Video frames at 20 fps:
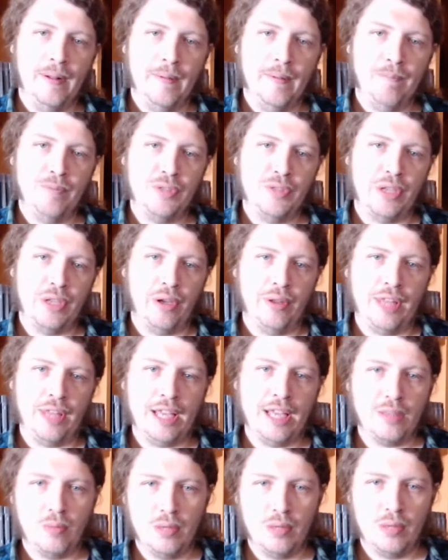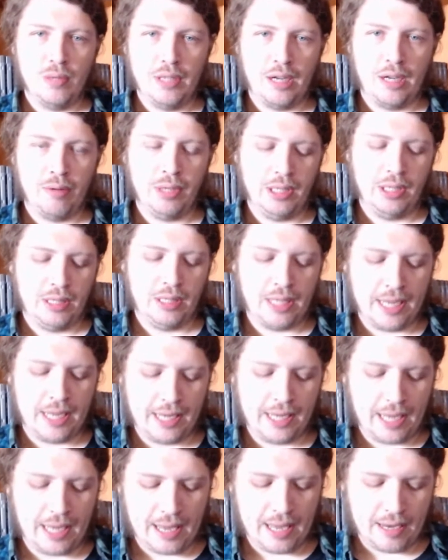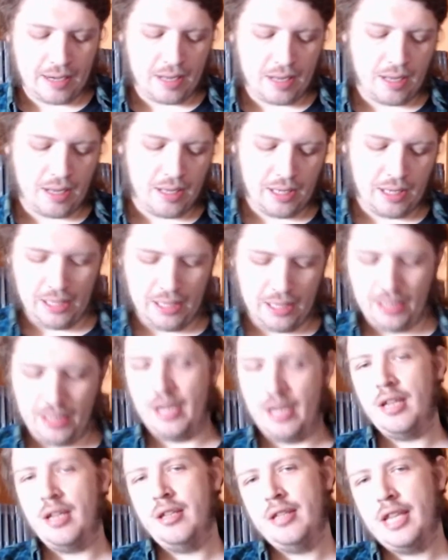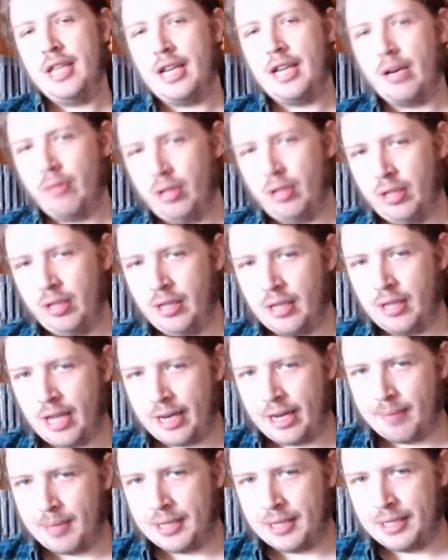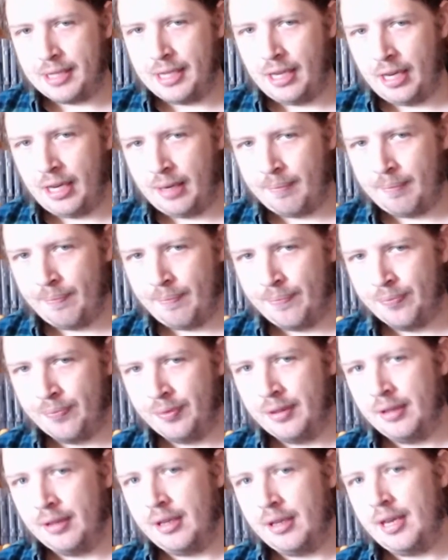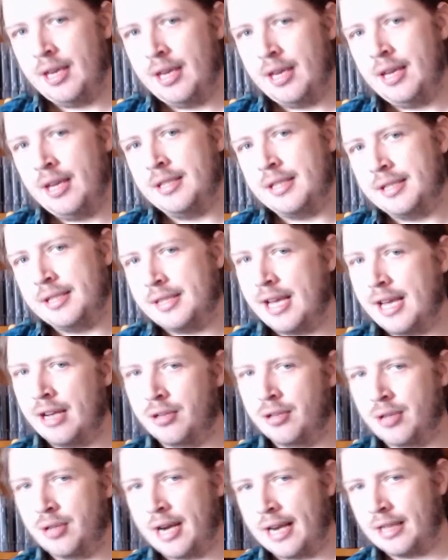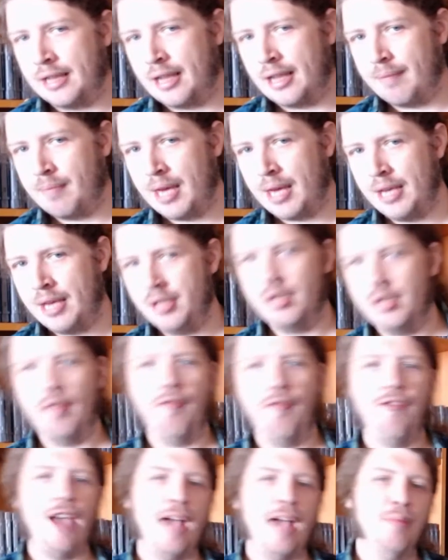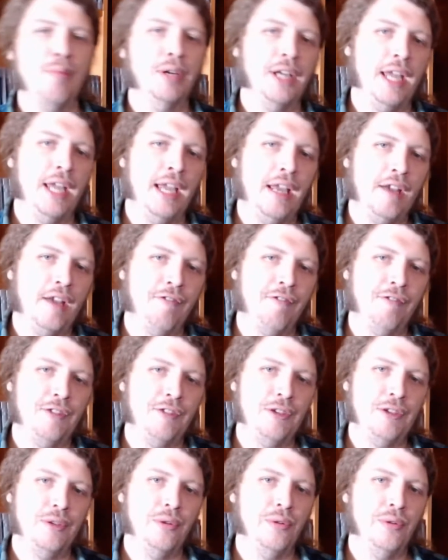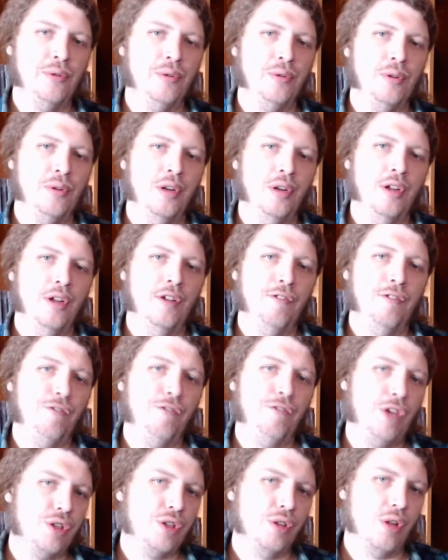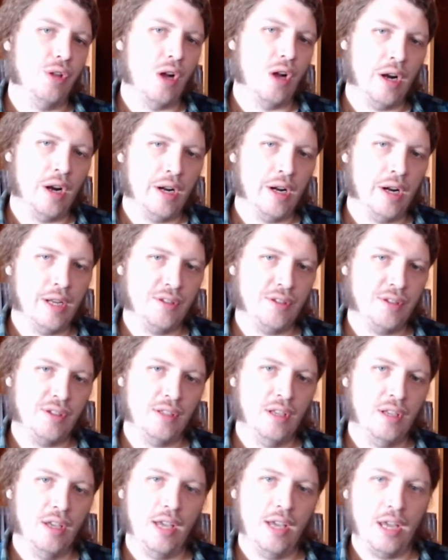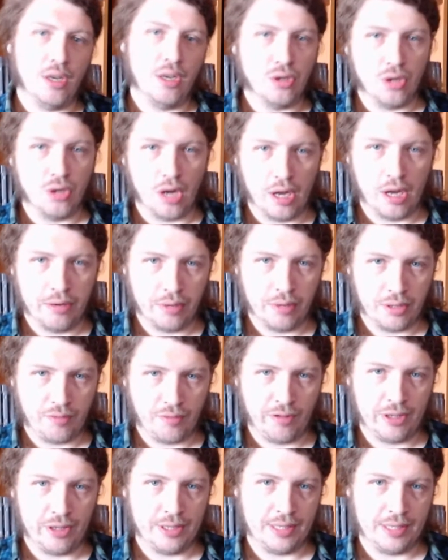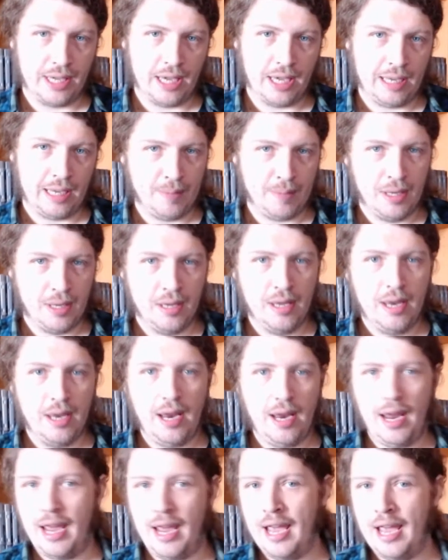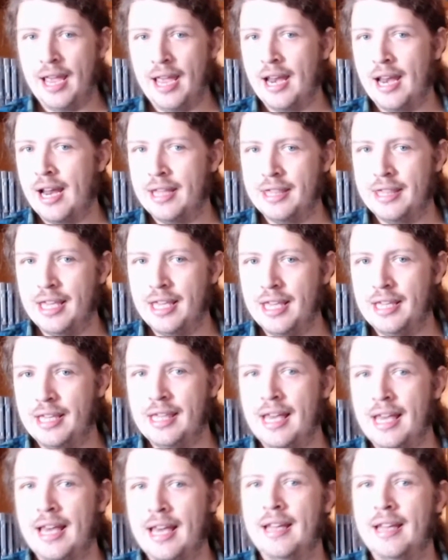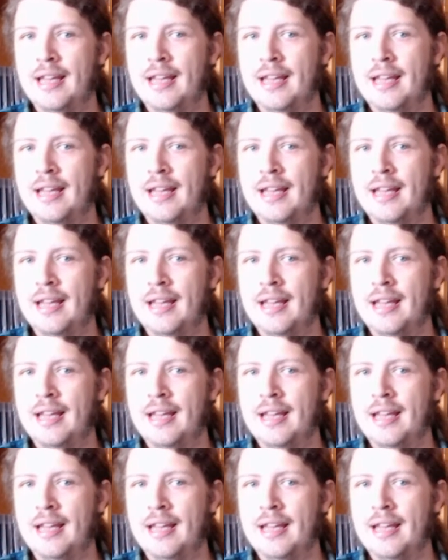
So that's one thing I really like. And another thing I really like about the game is the soundtrack. They managed to fabricate a few fictional artists and genres for this game, and I think that